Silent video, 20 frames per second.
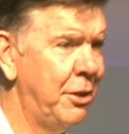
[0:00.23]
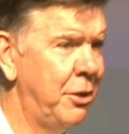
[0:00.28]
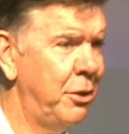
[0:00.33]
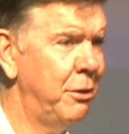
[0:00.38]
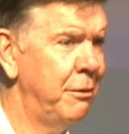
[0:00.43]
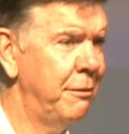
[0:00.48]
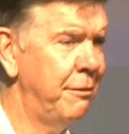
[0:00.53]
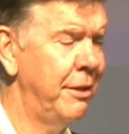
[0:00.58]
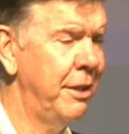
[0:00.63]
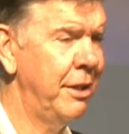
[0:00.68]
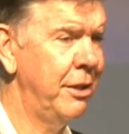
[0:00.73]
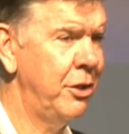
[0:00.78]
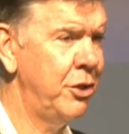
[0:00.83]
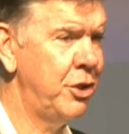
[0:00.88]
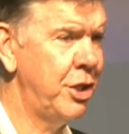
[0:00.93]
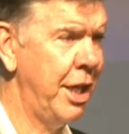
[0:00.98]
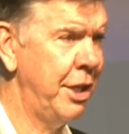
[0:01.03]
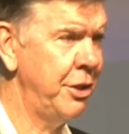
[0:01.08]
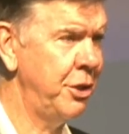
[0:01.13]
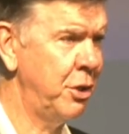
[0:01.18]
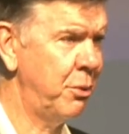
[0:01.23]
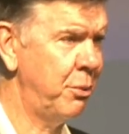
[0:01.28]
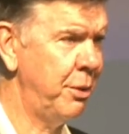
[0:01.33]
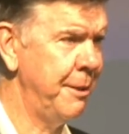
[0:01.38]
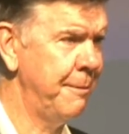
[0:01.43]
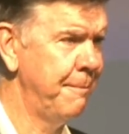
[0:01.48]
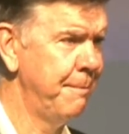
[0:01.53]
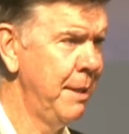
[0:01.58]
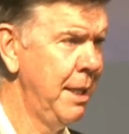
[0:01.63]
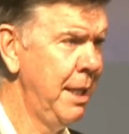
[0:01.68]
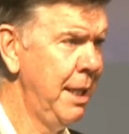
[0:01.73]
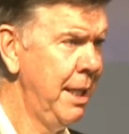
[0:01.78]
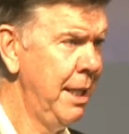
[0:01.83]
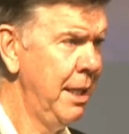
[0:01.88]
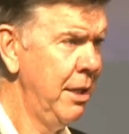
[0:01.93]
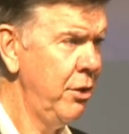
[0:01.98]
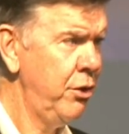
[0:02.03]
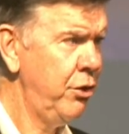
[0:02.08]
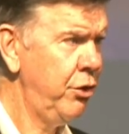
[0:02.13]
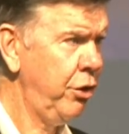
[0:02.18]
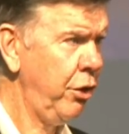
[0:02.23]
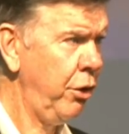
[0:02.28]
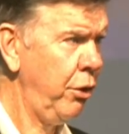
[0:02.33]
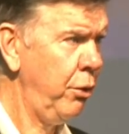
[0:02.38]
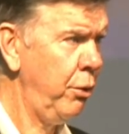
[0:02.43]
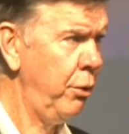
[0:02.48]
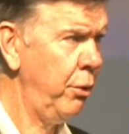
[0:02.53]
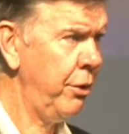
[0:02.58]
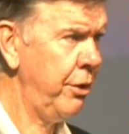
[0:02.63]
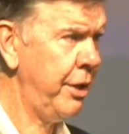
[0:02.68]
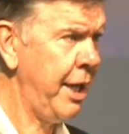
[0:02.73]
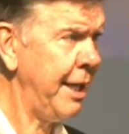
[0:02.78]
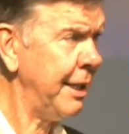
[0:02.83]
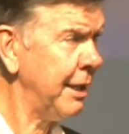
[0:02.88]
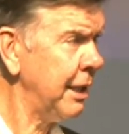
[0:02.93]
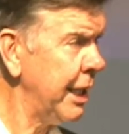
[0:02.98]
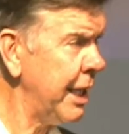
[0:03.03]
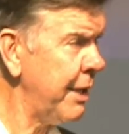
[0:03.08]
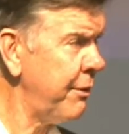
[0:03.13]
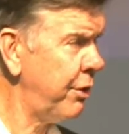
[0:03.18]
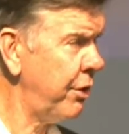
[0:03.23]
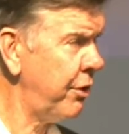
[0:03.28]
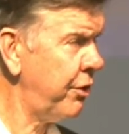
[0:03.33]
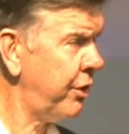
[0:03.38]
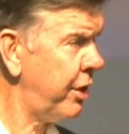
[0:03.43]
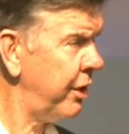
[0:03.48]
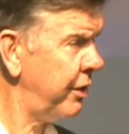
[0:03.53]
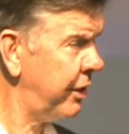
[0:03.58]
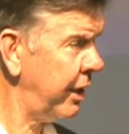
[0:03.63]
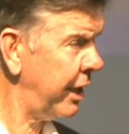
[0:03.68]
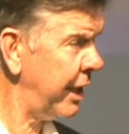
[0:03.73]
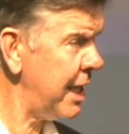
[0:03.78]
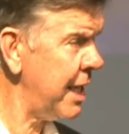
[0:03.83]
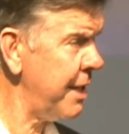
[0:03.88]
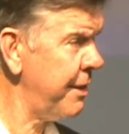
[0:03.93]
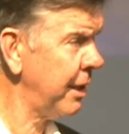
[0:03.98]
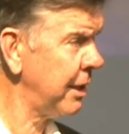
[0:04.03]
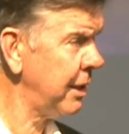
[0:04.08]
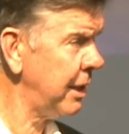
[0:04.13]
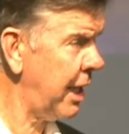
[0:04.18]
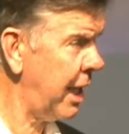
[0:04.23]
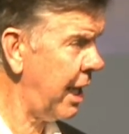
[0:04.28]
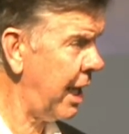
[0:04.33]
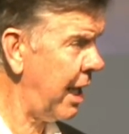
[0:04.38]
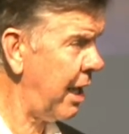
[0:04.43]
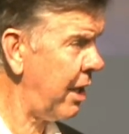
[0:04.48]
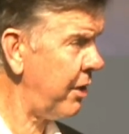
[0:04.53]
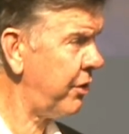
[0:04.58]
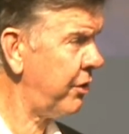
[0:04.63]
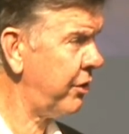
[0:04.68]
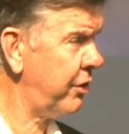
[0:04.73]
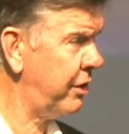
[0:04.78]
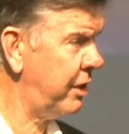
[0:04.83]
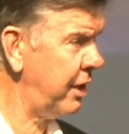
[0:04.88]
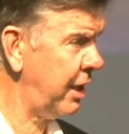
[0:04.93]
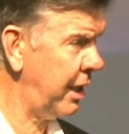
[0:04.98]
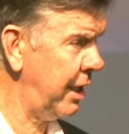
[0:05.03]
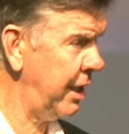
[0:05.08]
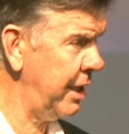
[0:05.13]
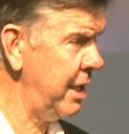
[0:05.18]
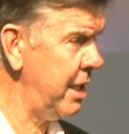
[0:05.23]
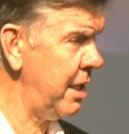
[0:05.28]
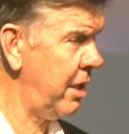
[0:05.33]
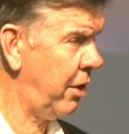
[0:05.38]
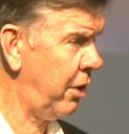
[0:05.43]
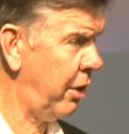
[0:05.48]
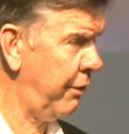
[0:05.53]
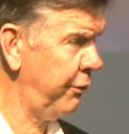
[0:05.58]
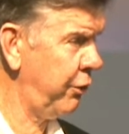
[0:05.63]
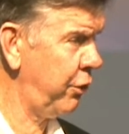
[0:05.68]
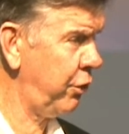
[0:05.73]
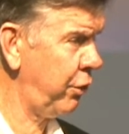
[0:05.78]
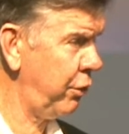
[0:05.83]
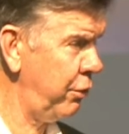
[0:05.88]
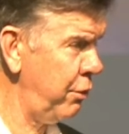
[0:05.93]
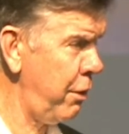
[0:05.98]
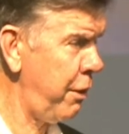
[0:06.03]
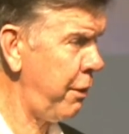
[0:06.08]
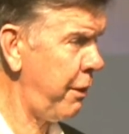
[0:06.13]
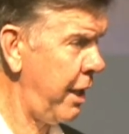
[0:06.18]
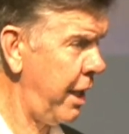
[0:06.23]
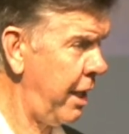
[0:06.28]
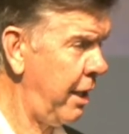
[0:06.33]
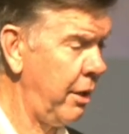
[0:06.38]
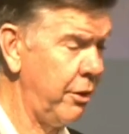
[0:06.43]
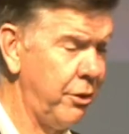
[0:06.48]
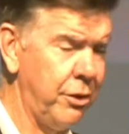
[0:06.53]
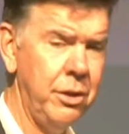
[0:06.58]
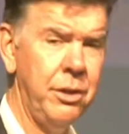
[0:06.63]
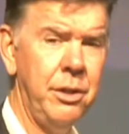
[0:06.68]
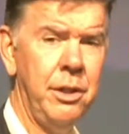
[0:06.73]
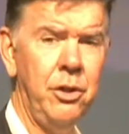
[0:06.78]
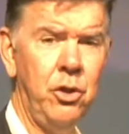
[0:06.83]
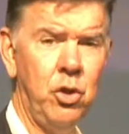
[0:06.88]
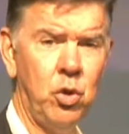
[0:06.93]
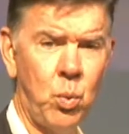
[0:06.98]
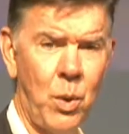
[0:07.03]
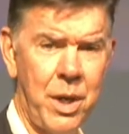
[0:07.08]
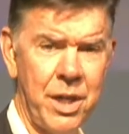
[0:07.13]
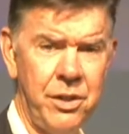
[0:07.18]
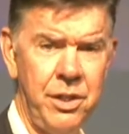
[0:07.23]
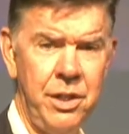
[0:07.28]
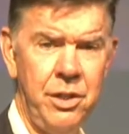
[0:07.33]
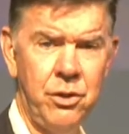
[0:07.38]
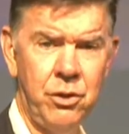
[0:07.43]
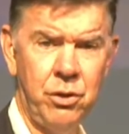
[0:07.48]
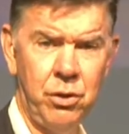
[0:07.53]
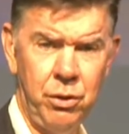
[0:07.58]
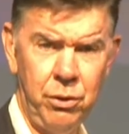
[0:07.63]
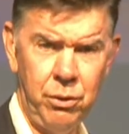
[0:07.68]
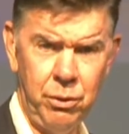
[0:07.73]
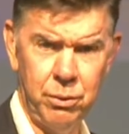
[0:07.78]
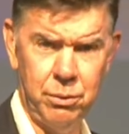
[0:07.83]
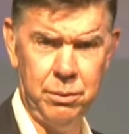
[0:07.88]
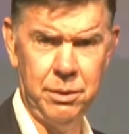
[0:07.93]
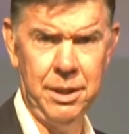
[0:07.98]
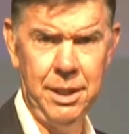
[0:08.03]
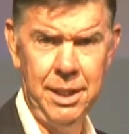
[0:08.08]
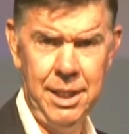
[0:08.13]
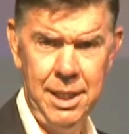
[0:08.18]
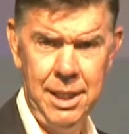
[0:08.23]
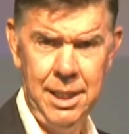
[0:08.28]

of January. So that leaves us today, the last day of 2022.